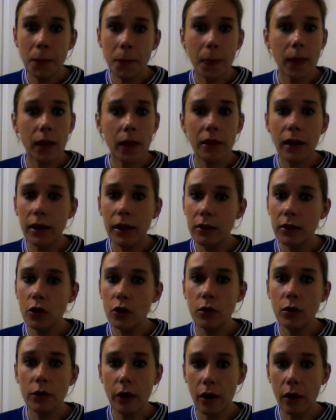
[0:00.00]
and they
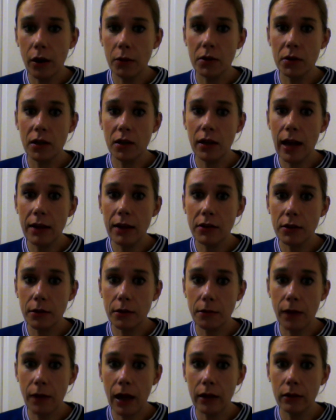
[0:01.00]
knew that I was a Leicester
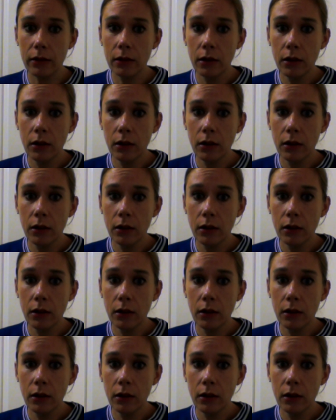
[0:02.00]
fan.